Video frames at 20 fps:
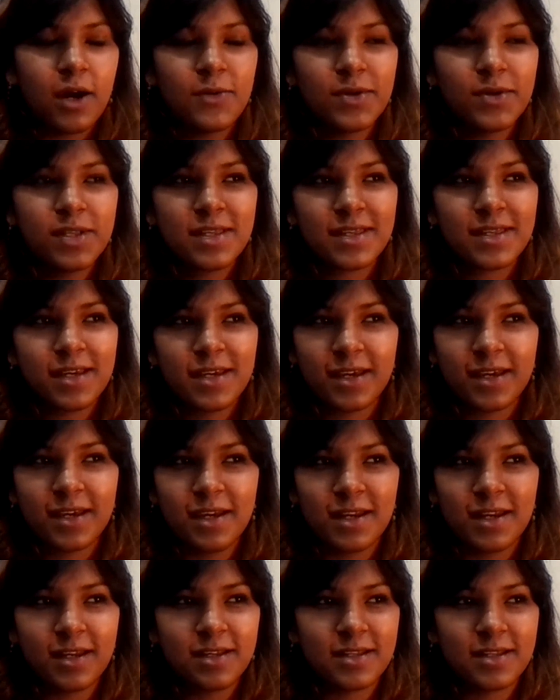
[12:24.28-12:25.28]
I would say
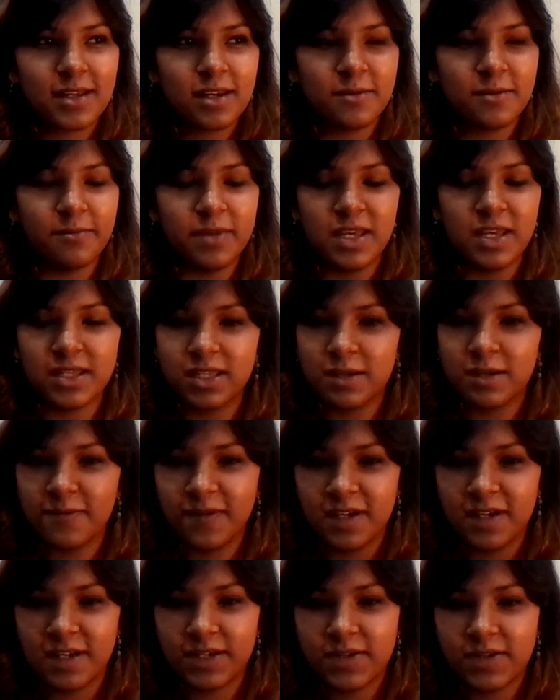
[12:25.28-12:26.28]
it is an amazing
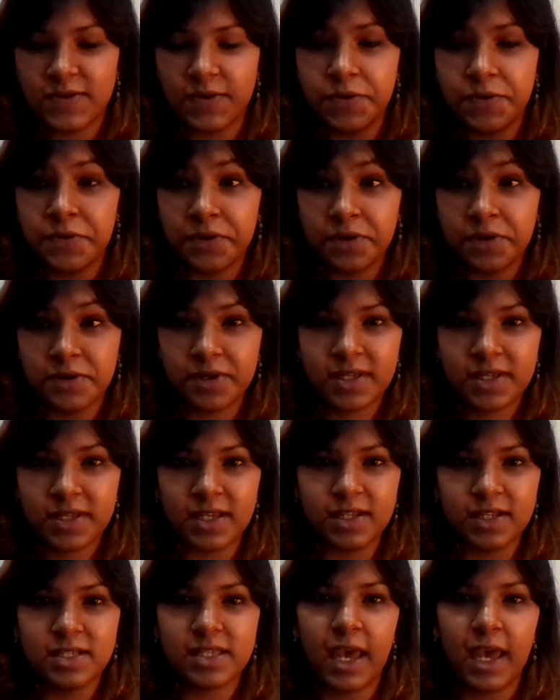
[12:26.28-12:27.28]
place to hone your
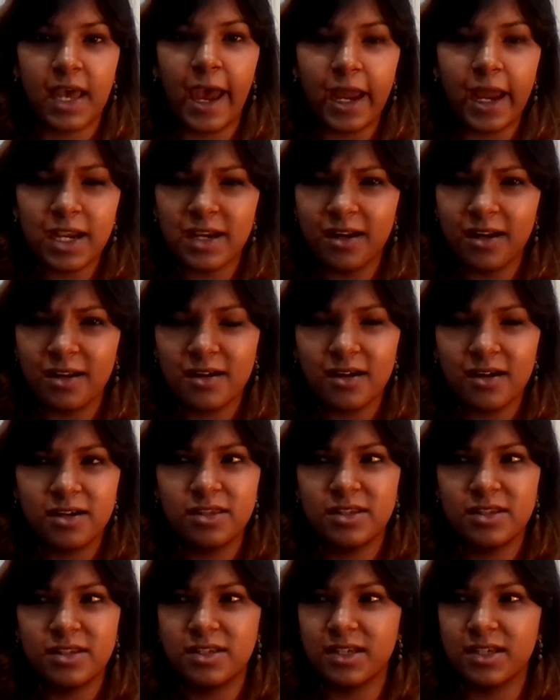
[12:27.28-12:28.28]
skills and
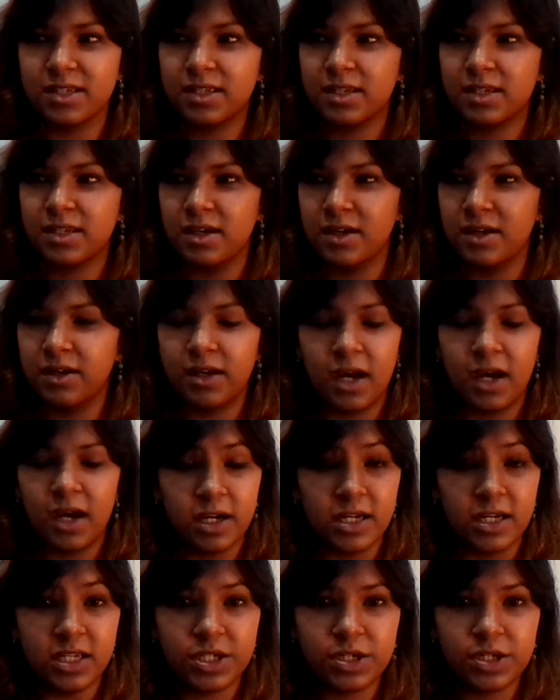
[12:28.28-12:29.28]
just
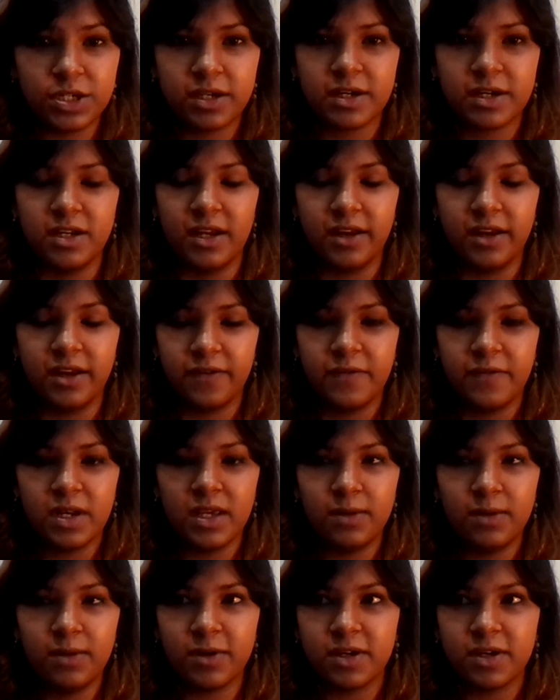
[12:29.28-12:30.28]
unleash your
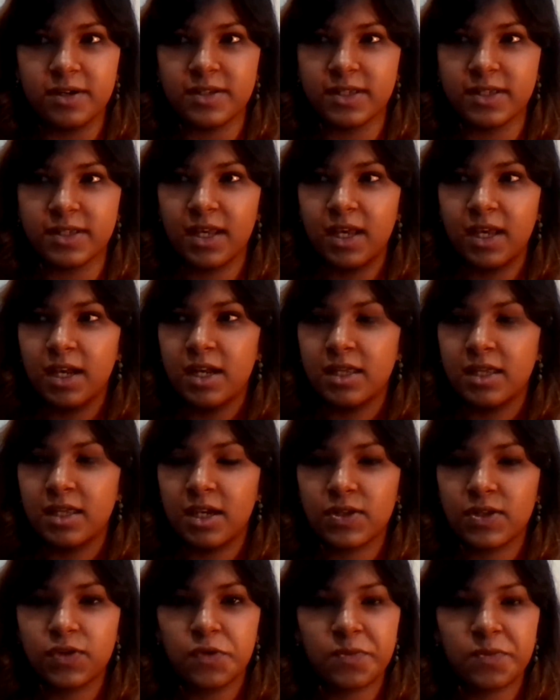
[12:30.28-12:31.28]
creativity, because
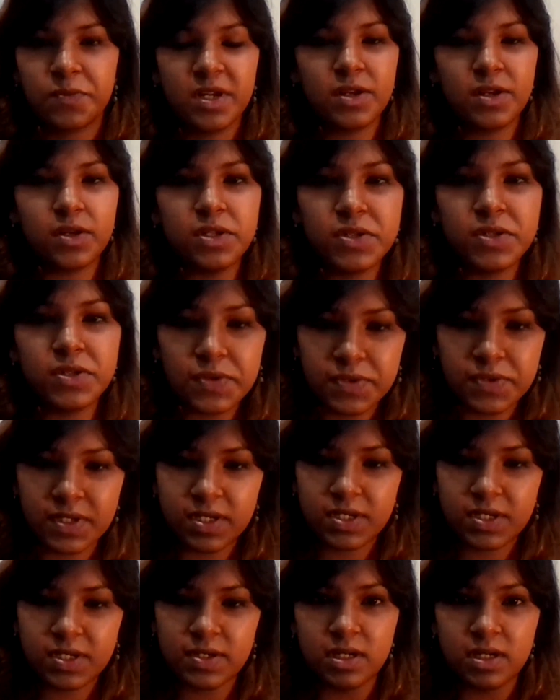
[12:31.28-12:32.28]
there's so many
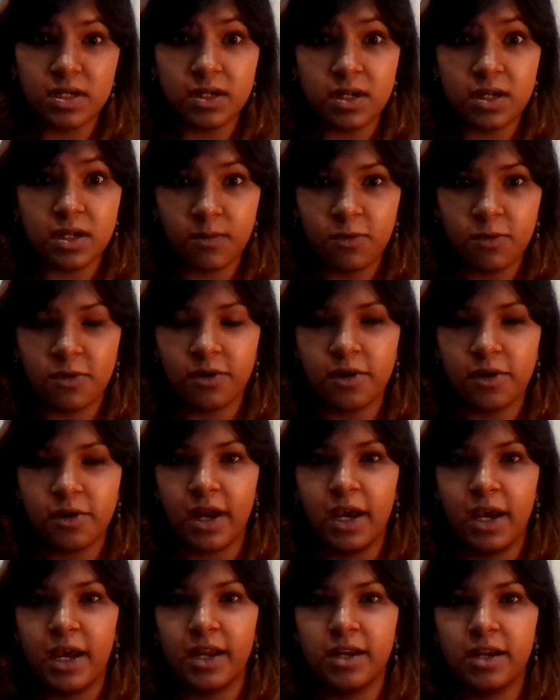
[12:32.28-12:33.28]
resources to learn more
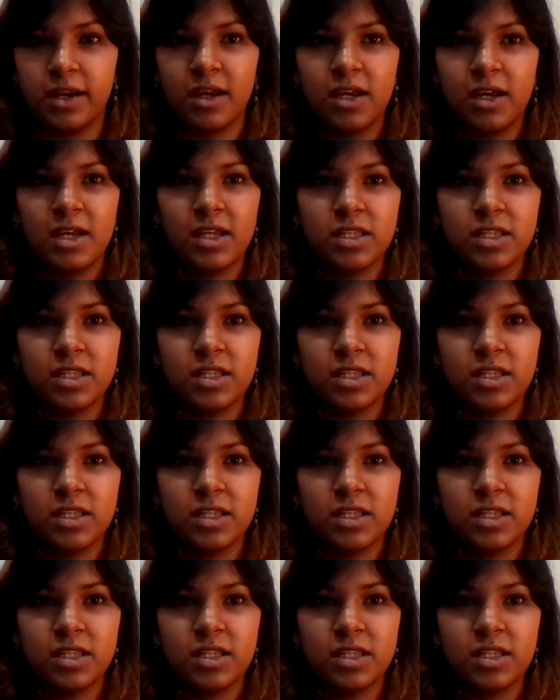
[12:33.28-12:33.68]
and